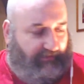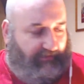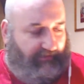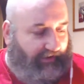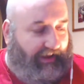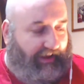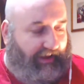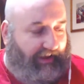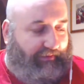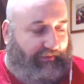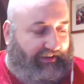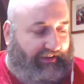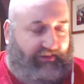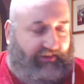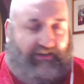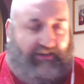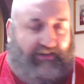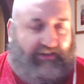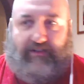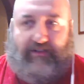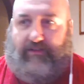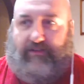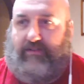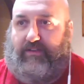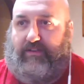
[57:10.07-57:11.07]
Well, I am
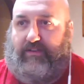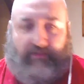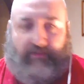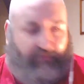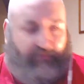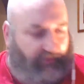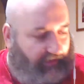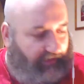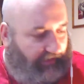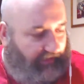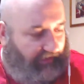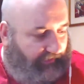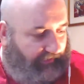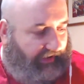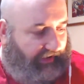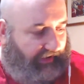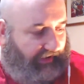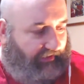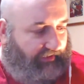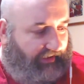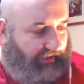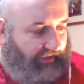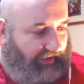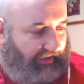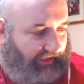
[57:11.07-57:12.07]
actually a certain friend. Oh,
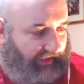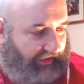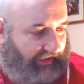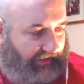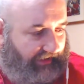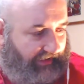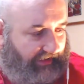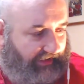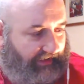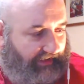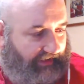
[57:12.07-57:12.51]
hello, Lily.